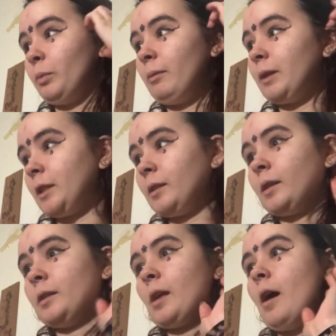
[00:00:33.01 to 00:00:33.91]
We went to
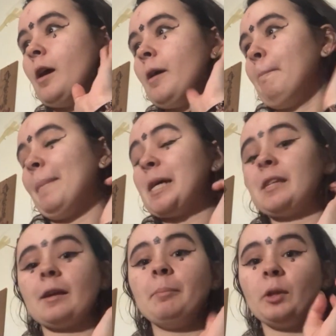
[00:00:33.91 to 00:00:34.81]
this
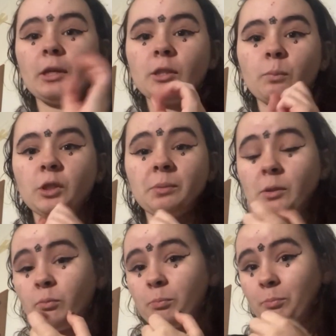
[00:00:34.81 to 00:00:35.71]
Mexican place, which
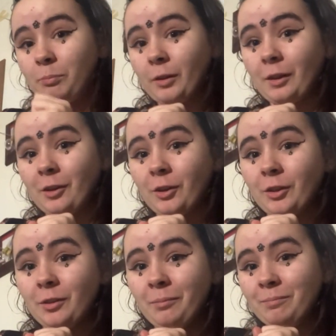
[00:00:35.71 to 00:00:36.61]
was really
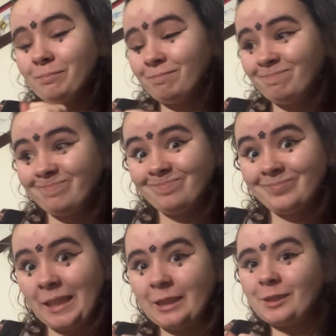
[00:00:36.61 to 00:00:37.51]
good.
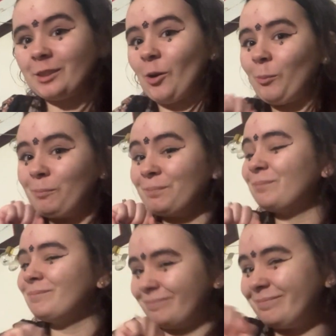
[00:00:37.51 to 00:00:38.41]
So,
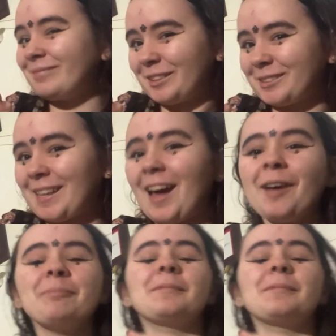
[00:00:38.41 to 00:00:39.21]
there's that.